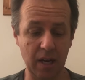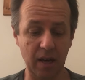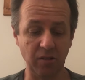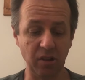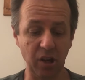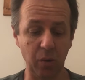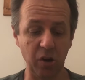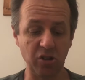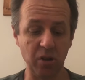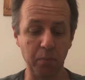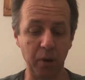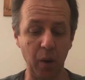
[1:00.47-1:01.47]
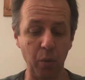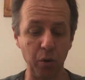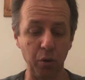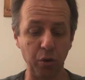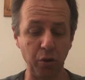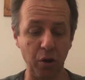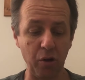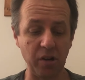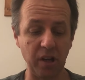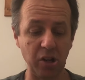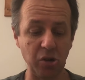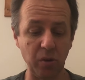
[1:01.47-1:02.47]
See the question, by what authority
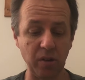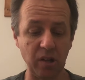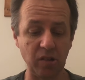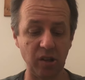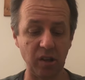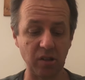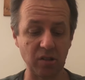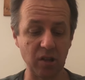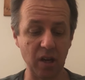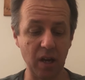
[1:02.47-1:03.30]
are you doing these things?